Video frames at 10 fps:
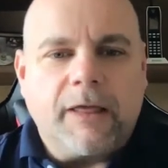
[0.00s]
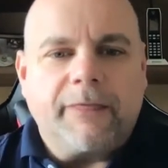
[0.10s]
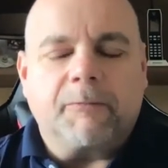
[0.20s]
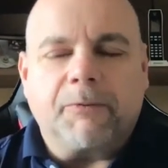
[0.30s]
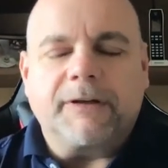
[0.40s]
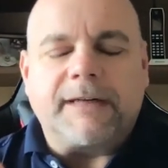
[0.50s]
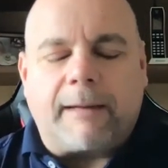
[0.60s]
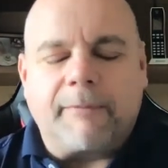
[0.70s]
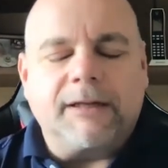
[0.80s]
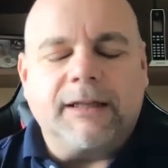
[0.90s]
they're
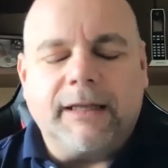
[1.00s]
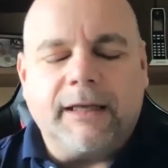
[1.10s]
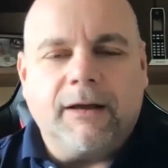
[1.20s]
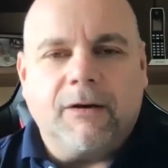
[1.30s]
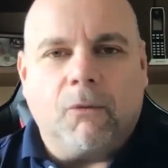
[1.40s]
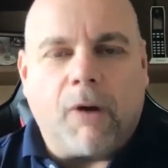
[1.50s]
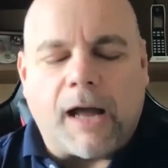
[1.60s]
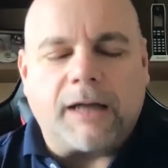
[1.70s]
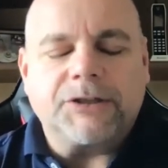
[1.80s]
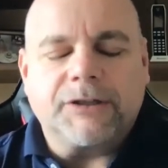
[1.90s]
predominantly
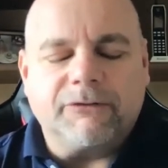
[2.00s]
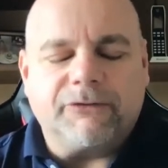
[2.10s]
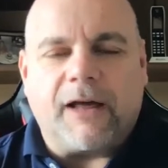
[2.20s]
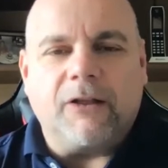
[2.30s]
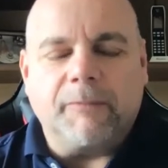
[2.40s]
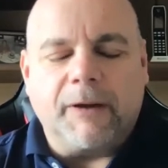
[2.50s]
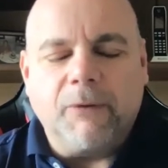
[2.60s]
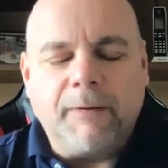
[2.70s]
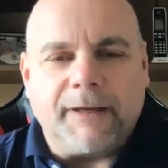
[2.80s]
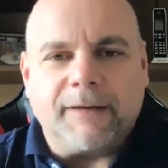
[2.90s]
watched and followed by
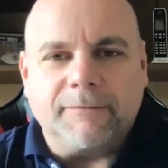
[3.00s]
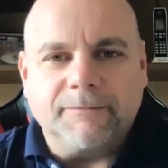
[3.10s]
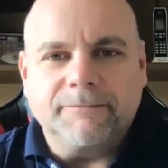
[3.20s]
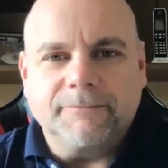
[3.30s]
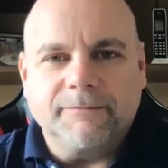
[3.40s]
women.